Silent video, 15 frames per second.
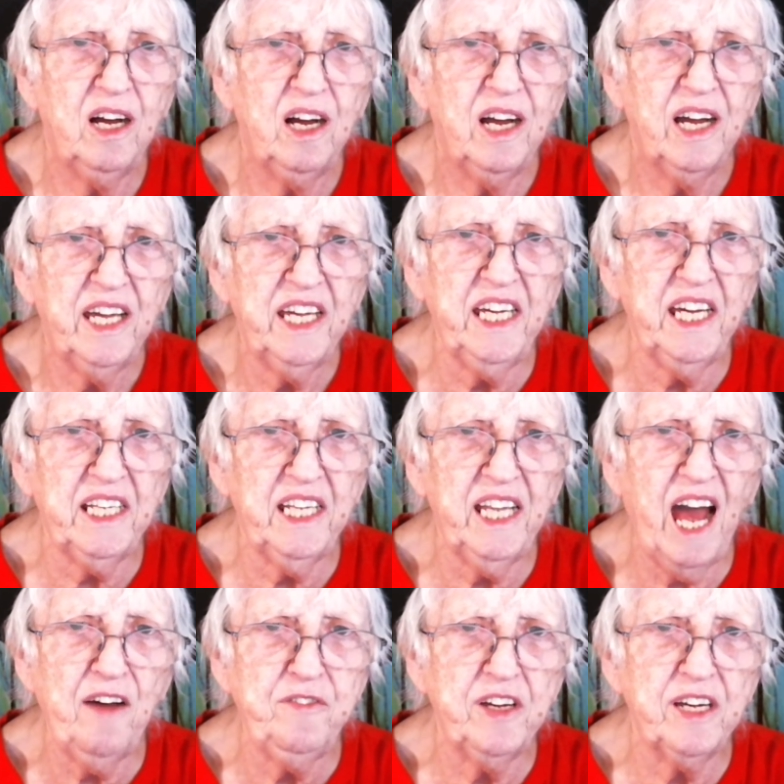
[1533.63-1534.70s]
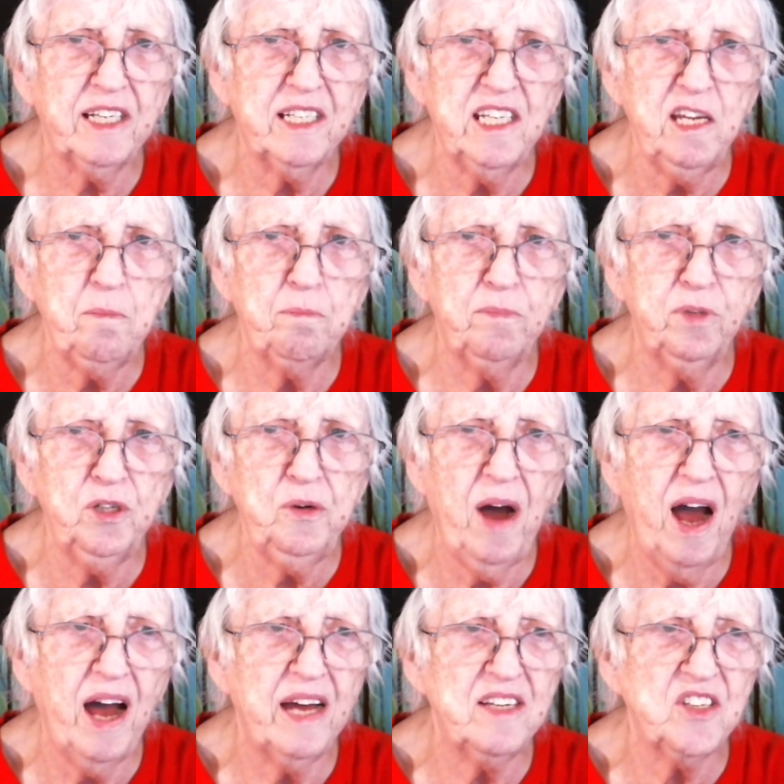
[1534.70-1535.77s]
He had laughing, deep blue
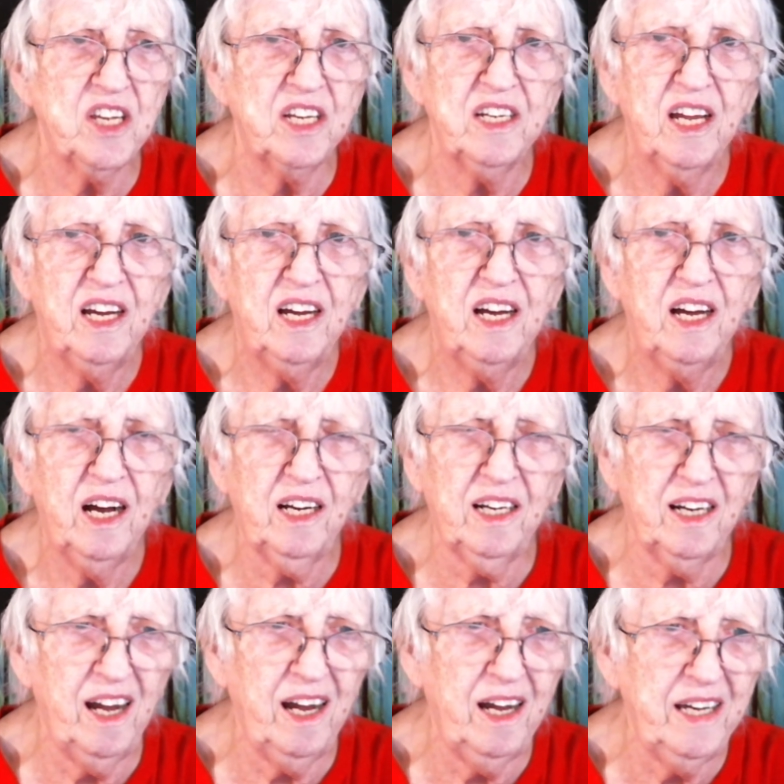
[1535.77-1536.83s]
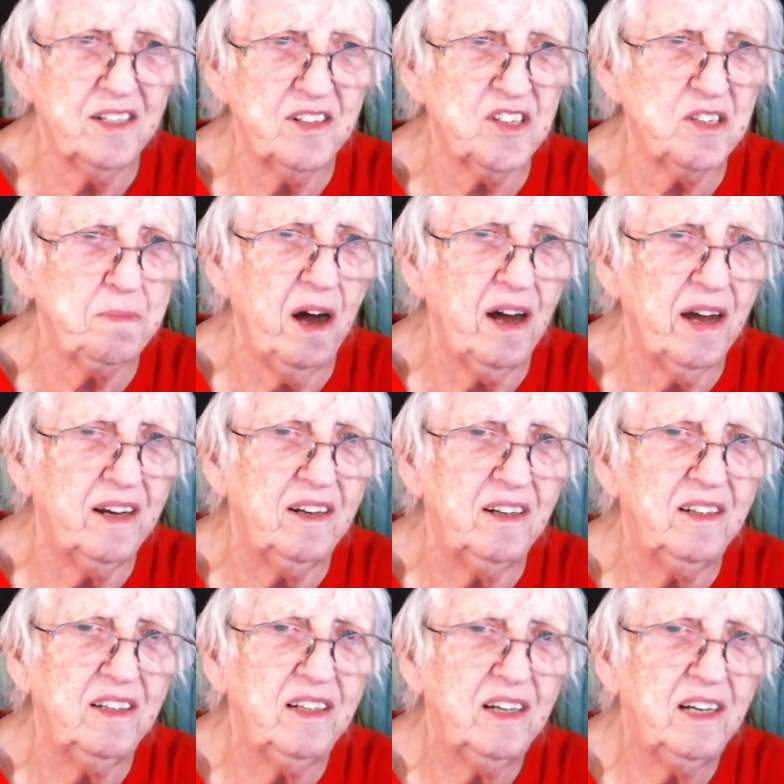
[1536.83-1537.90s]
eyes and a kind smile.
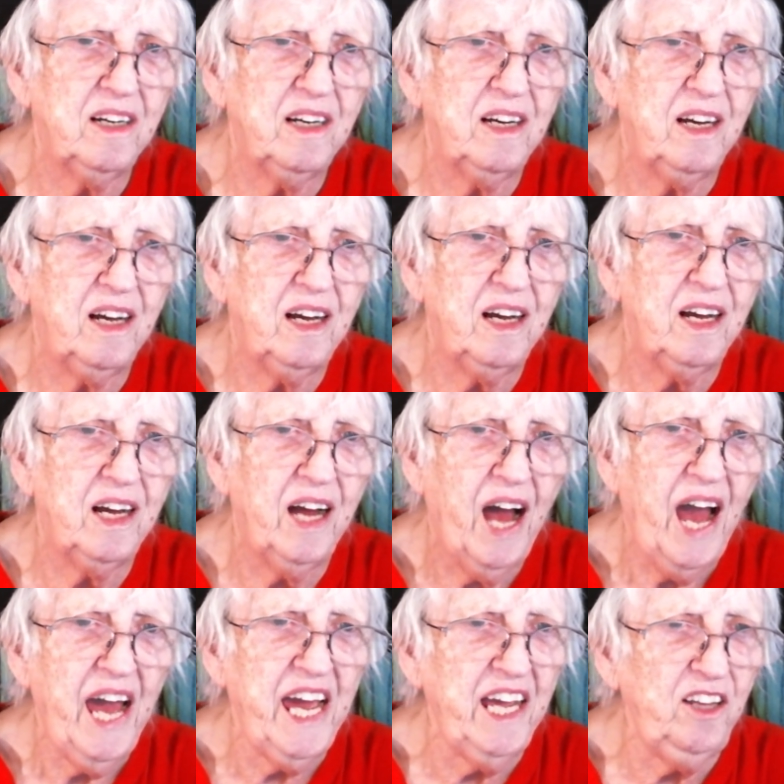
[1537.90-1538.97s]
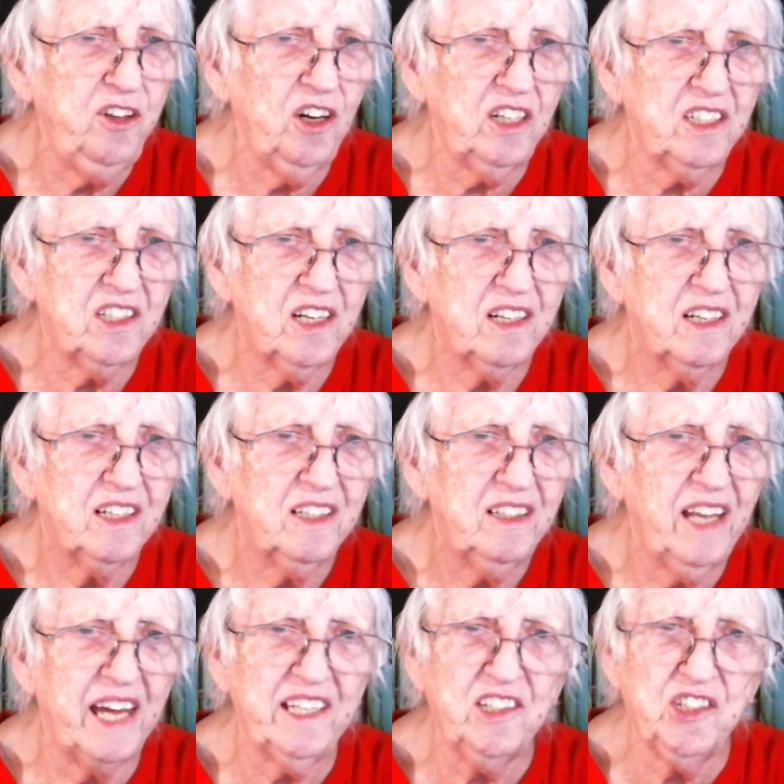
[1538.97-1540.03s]
He looked
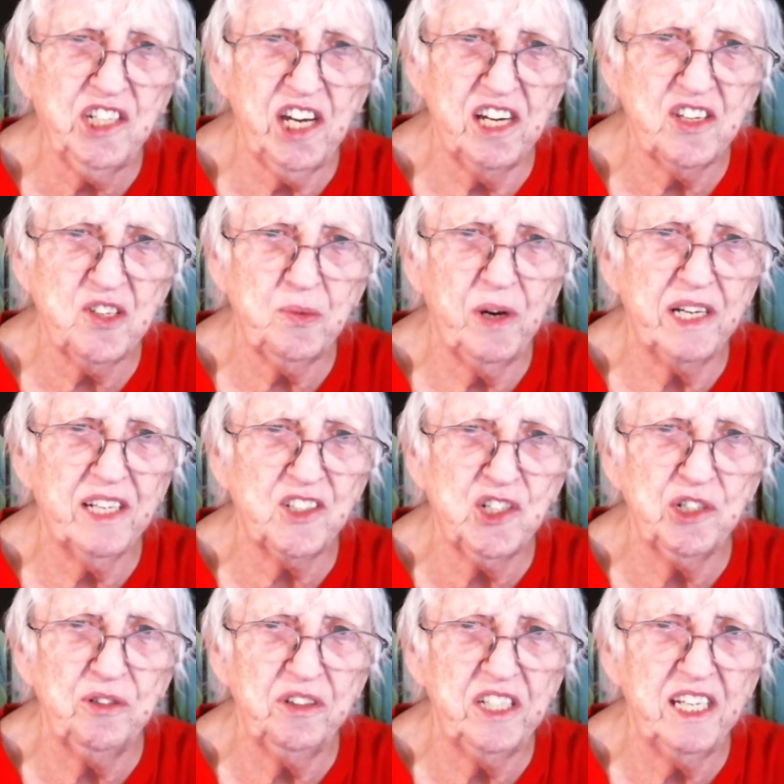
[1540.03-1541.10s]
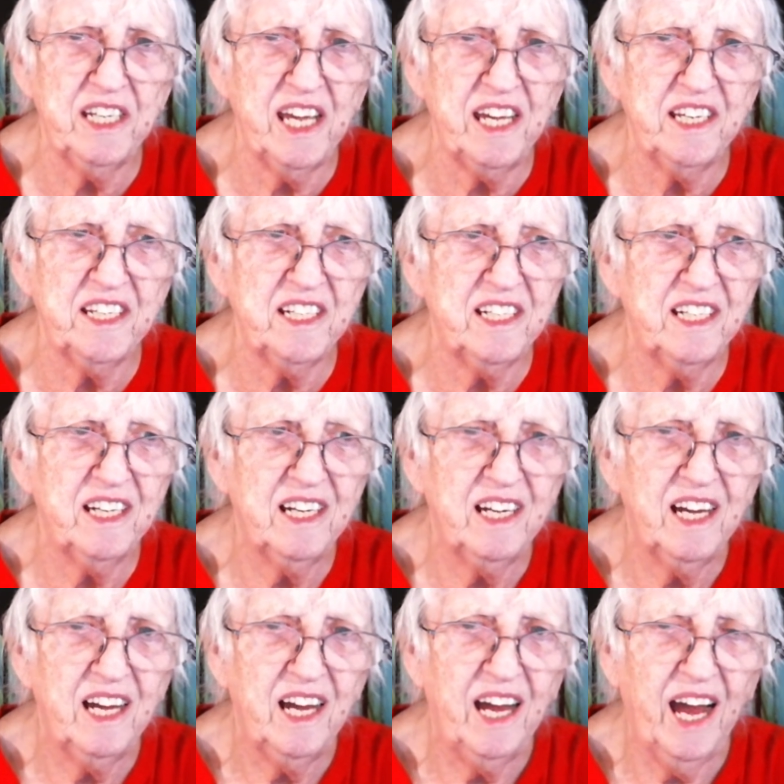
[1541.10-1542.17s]
like just what Julie needed,
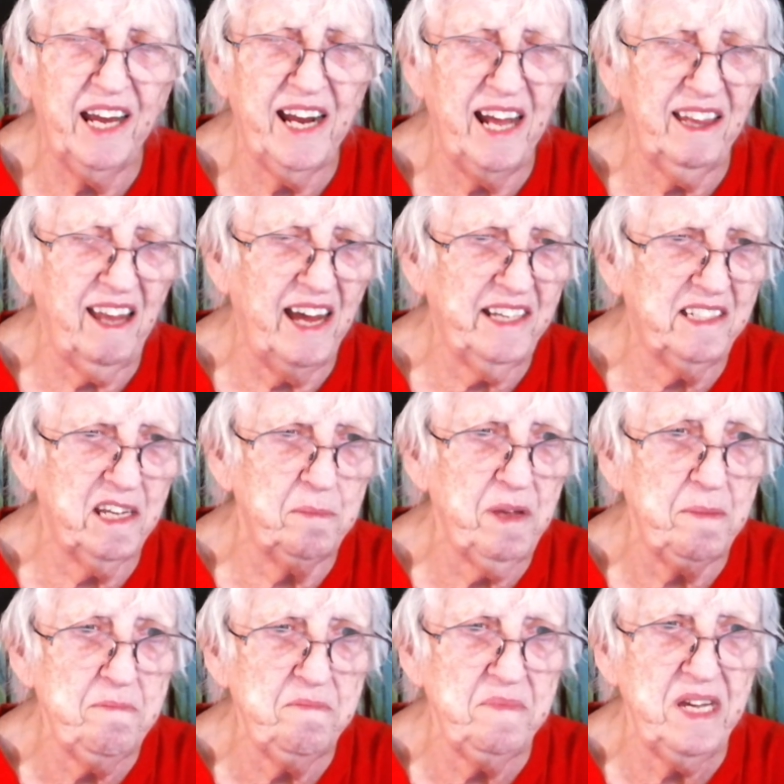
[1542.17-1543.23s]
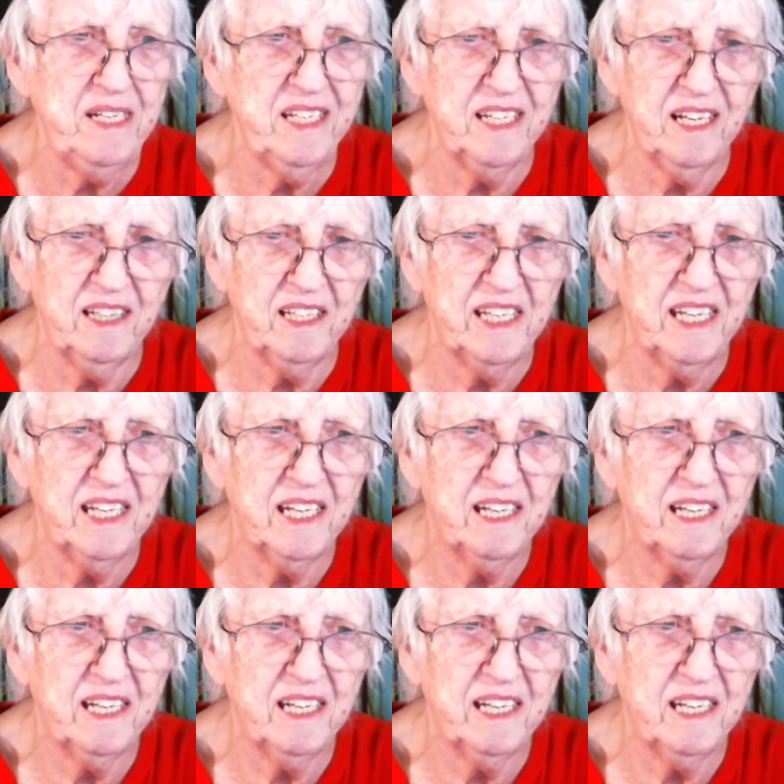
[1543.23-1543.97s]
and I liked him immediately.